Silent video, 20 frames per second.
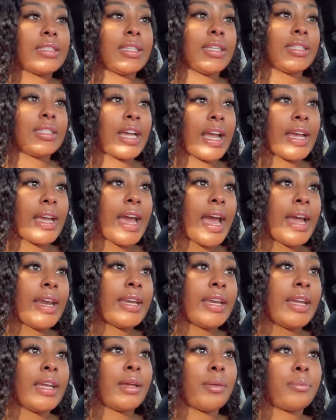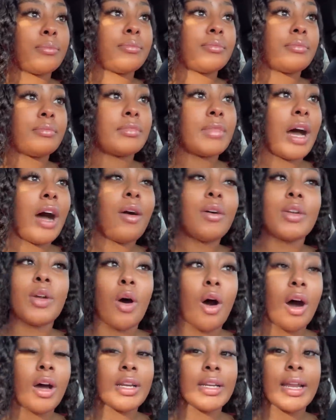DJ Catnip. I don't know
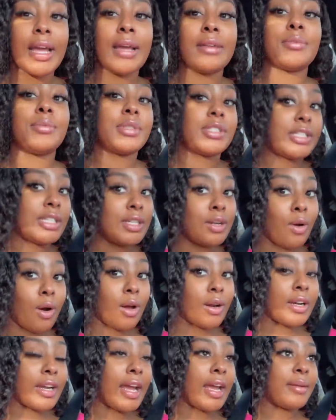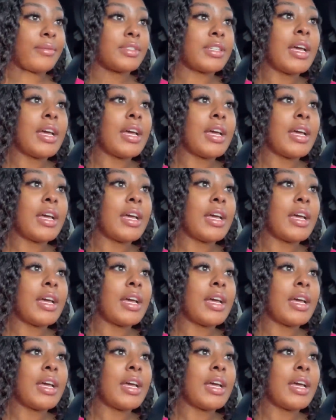all the names, but she know all the names.